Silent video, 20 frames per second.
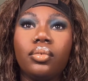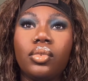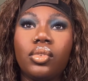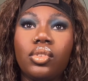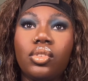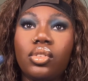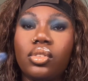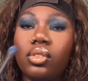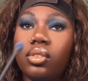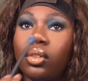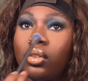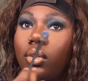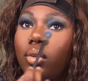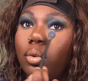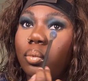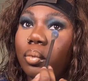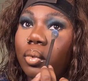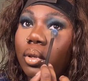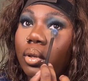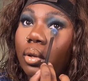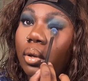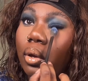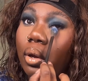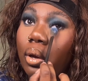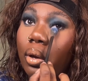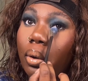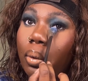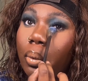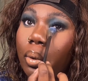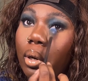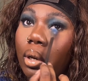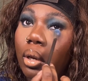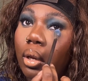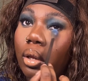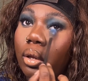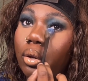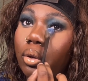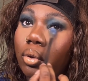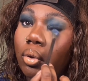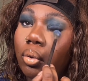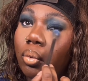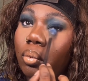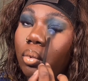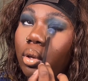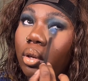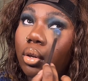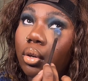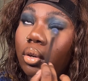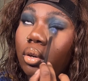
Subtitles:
Just a little bit. I don't want it like too much.